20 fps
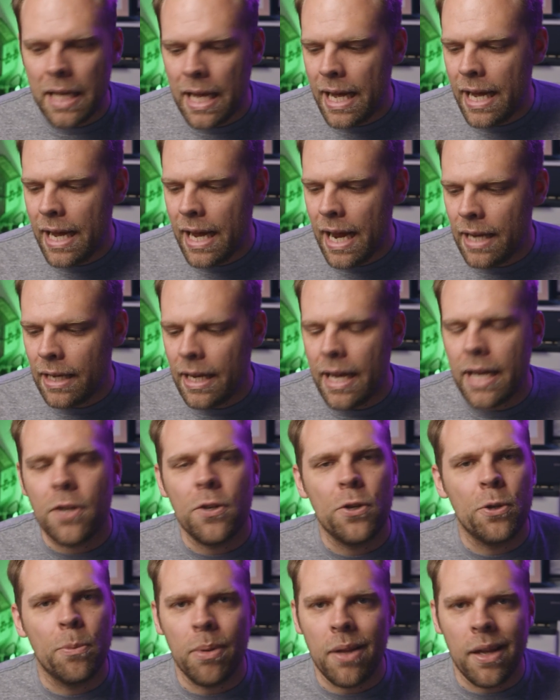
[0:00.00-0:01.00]
I, I like
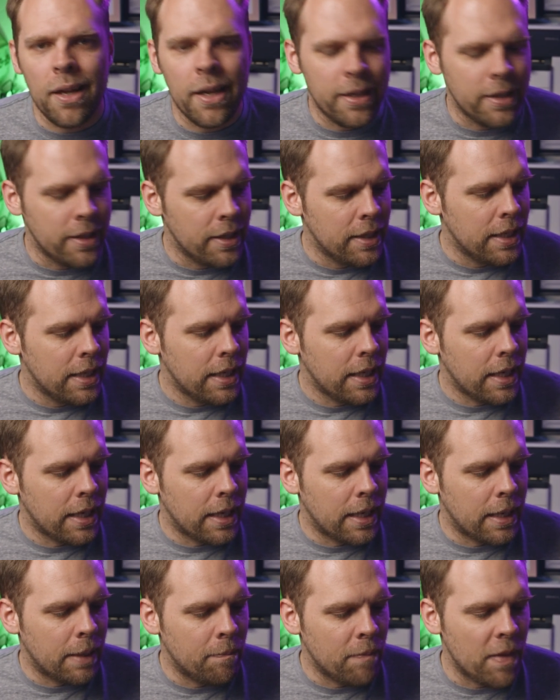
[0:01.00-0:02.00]
New Blood.
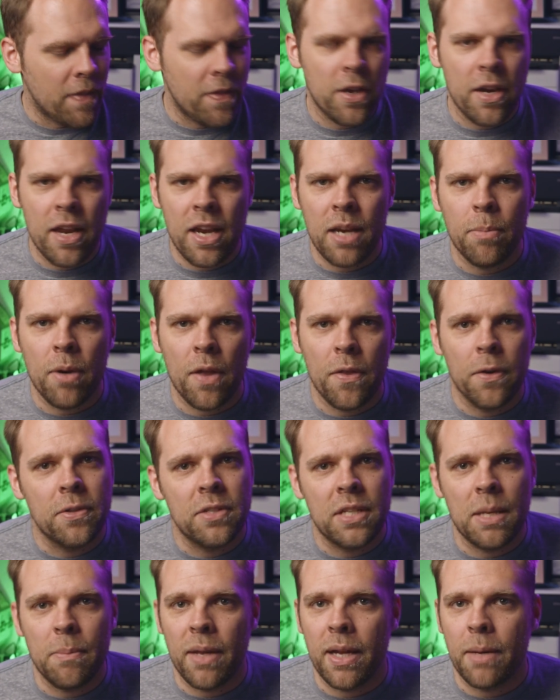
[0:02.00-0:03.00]
Um, and the Onetti brothers
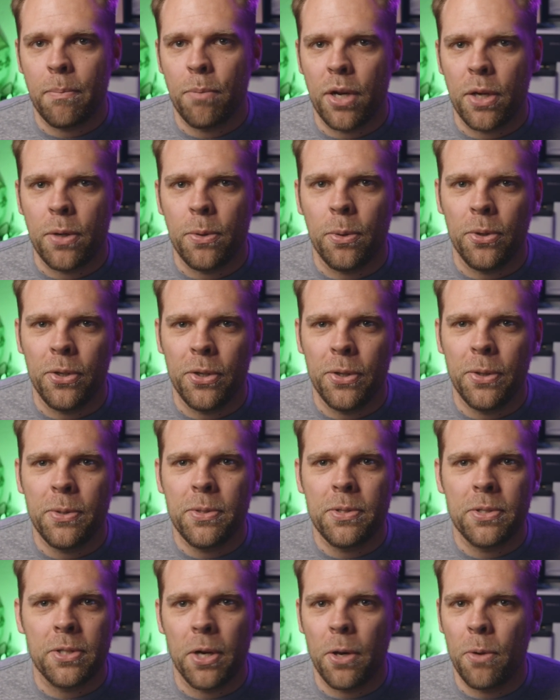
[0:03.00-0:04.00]
seem like pretty cool
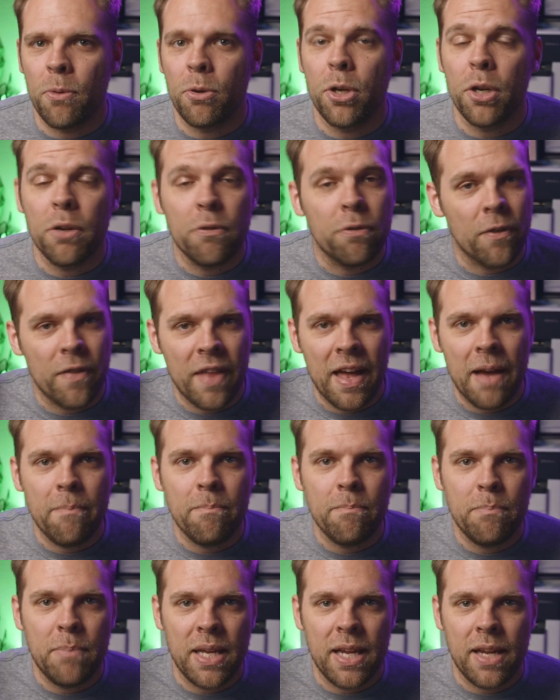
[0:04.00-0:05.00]
dudes, so good for
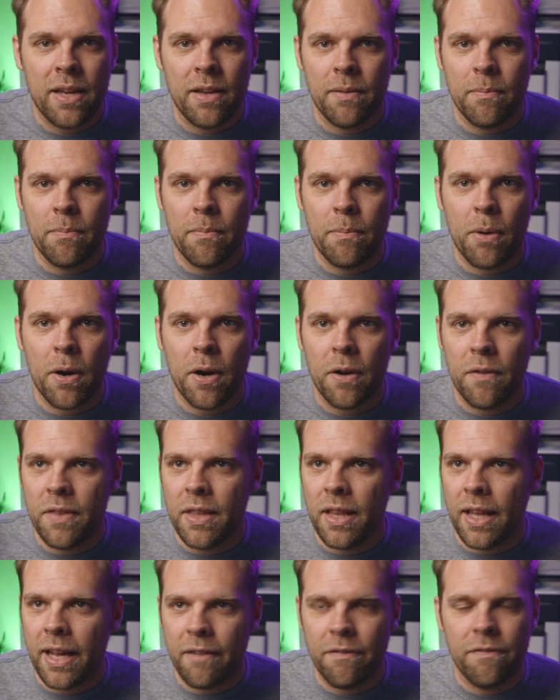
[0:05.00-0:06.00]
them being part of
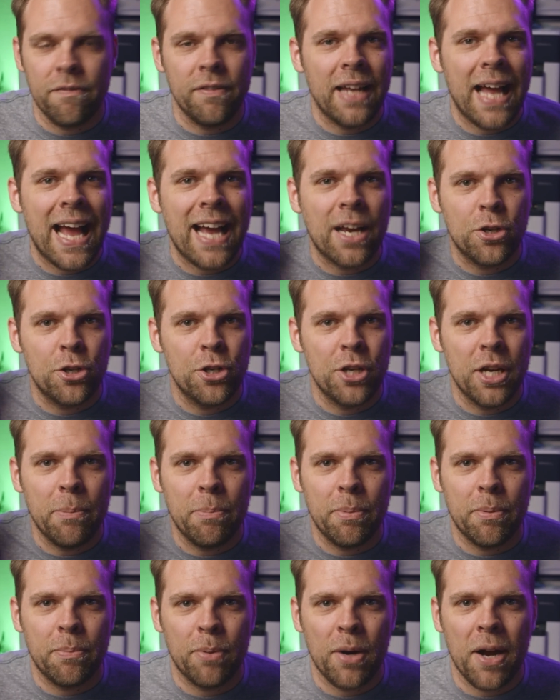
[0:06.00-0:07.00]
the like
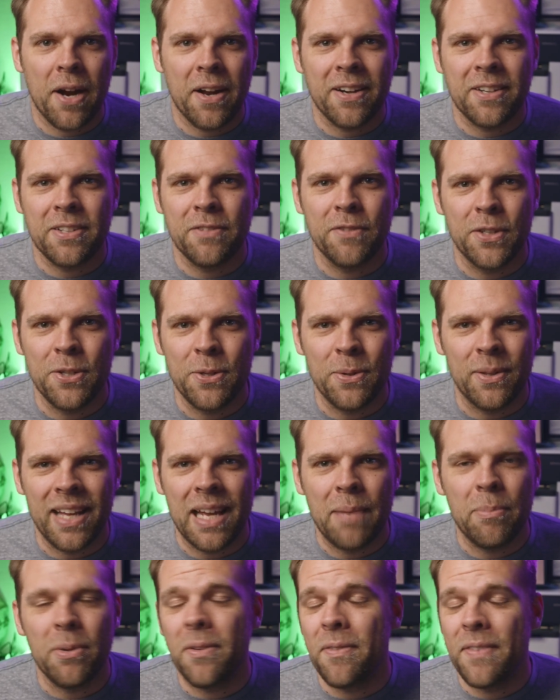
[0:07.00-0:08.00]
flagship product of a new
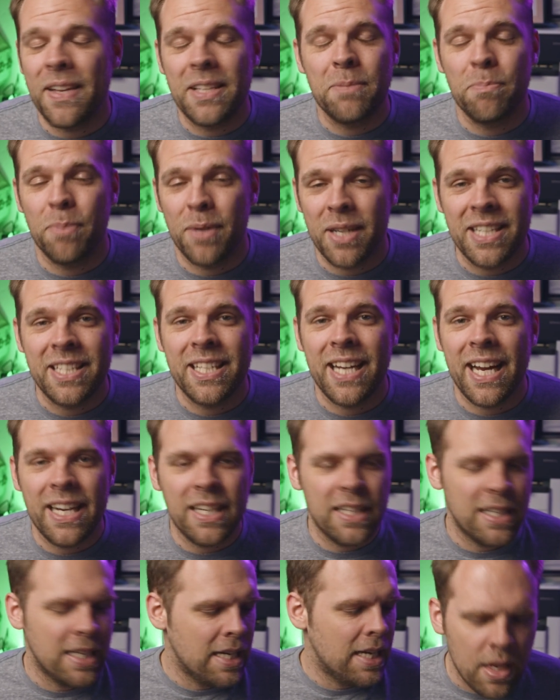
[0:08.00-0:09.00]
label. That's pretty
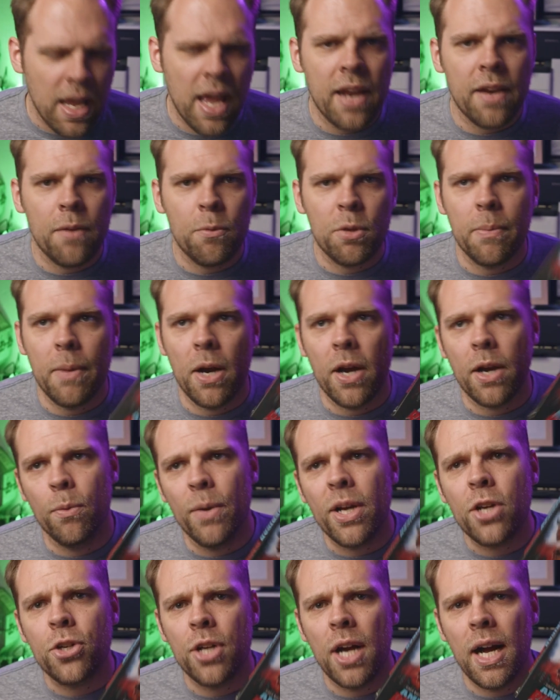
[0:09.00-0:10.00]
tight. And with American
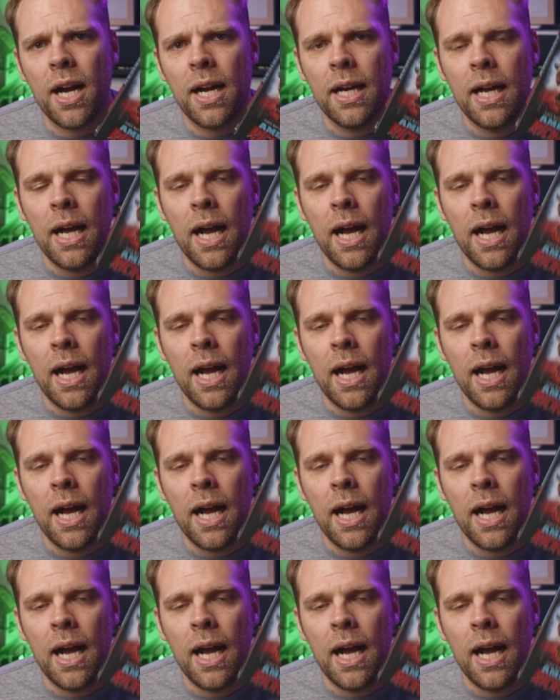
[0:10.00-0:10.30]
Rickshaw,